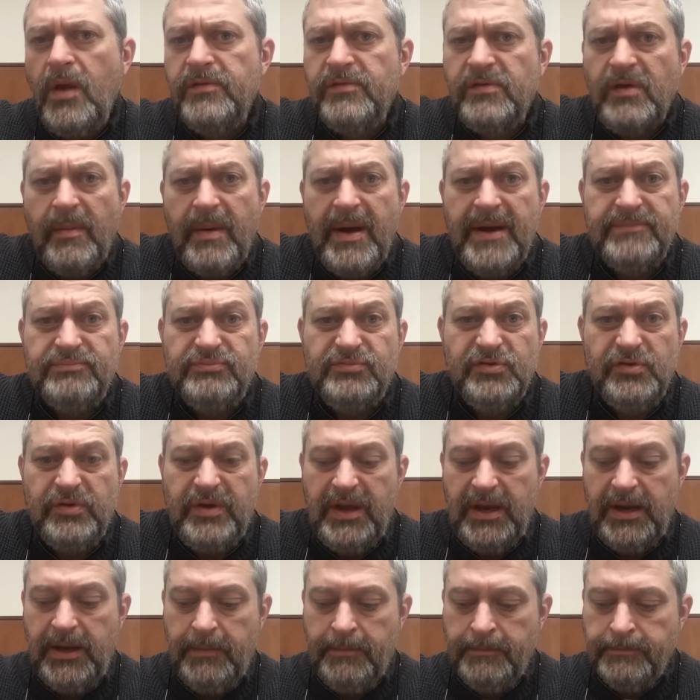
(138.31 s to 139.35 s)
It's not bad,
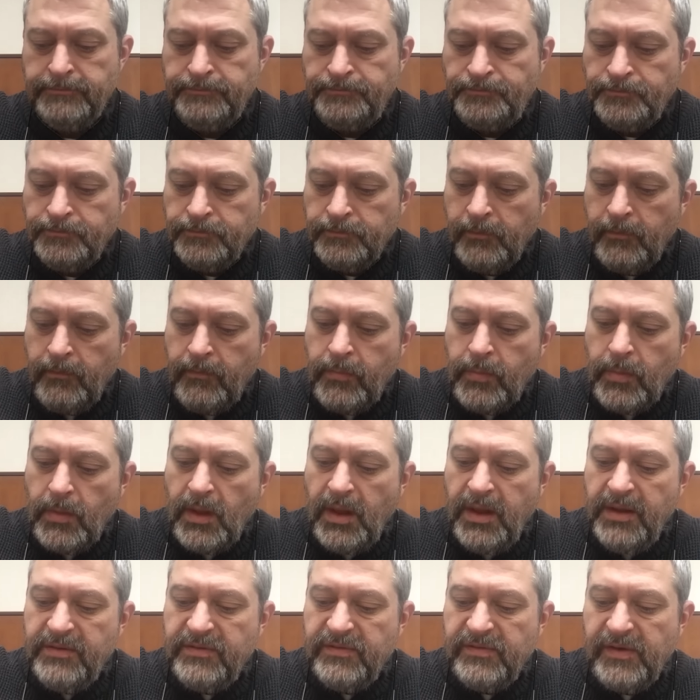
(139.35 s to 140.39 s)
zucchini.
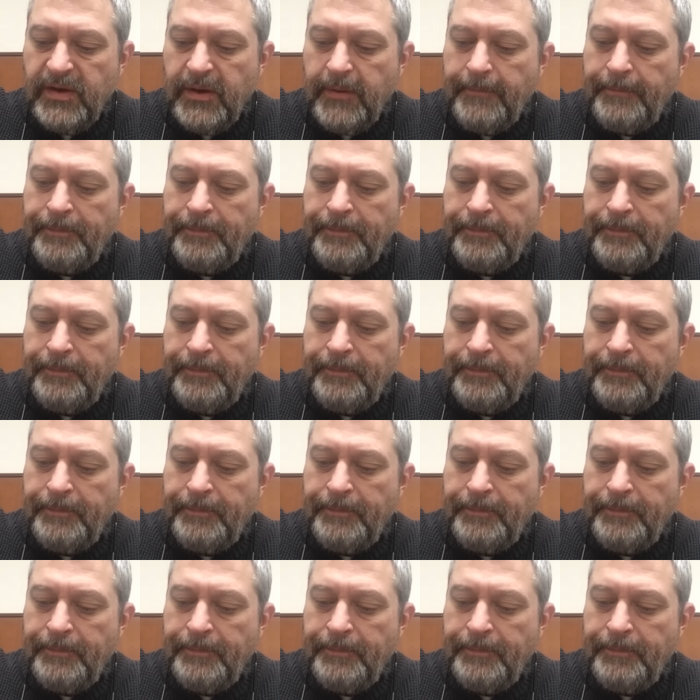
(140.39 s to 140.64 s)
It's